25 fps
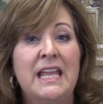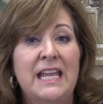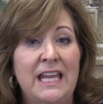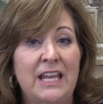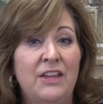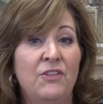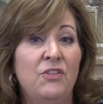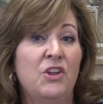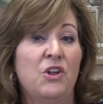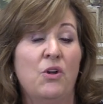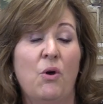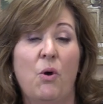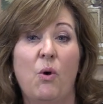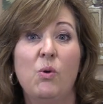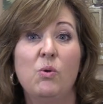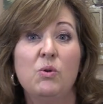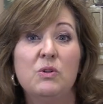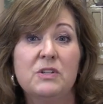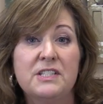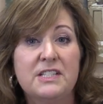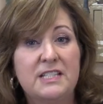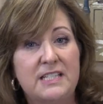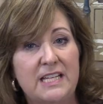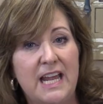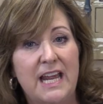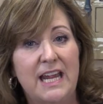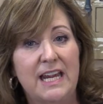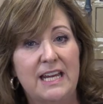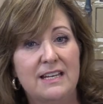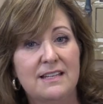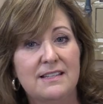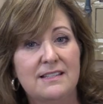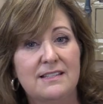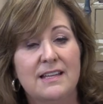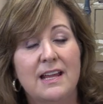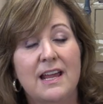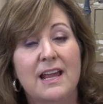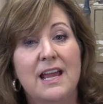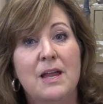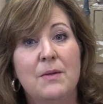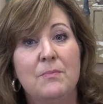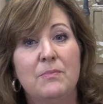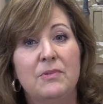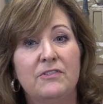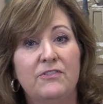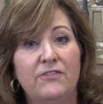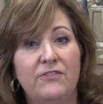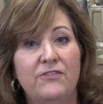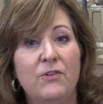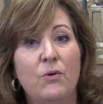In the old days,
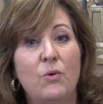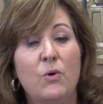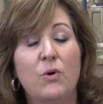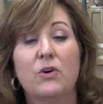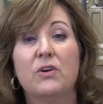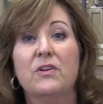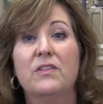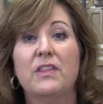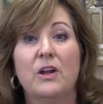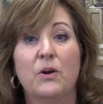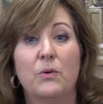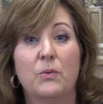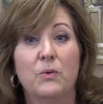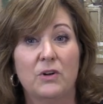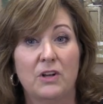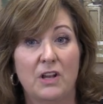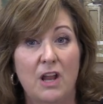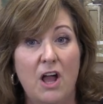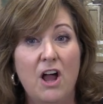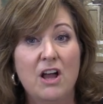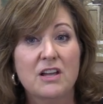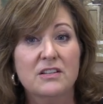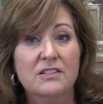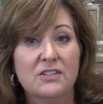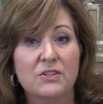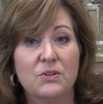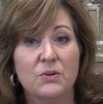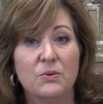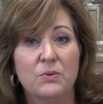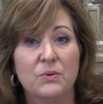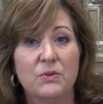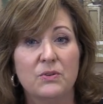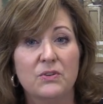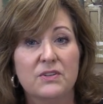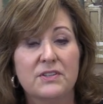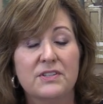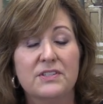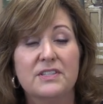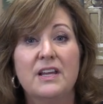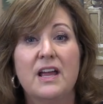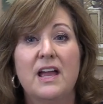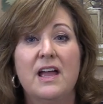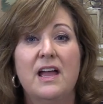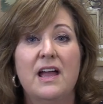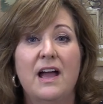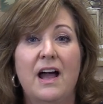before there were law schools,